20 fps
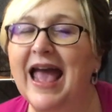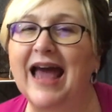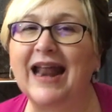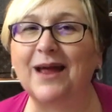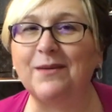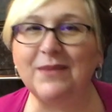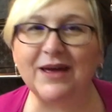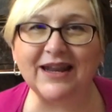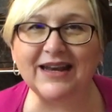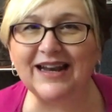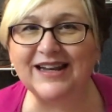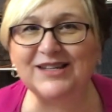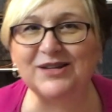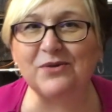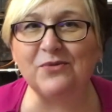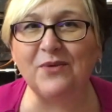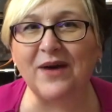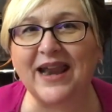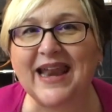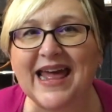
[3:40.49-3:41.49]
and I'm in it
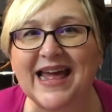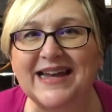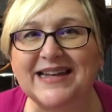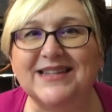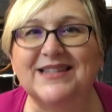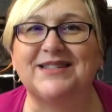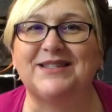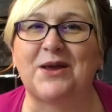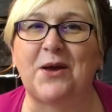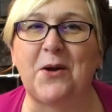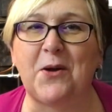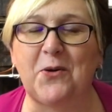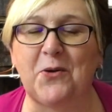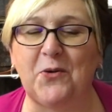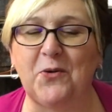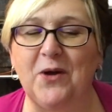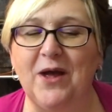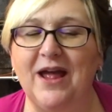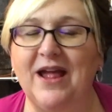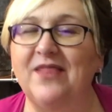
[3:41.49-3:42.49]
to win it.
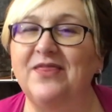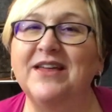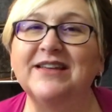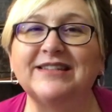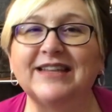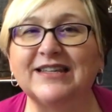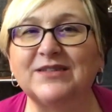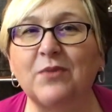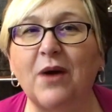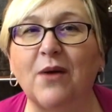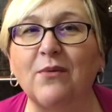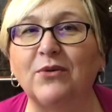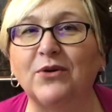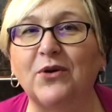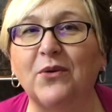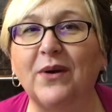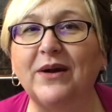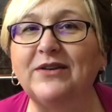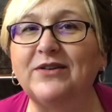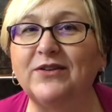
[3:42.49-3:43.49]
So this is what we're
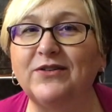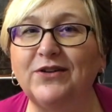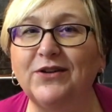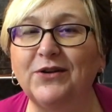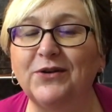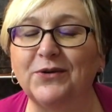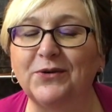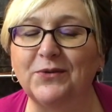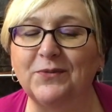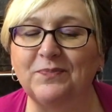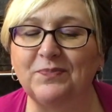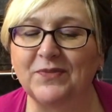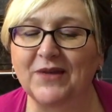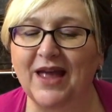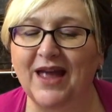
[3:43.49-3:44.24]
going to do.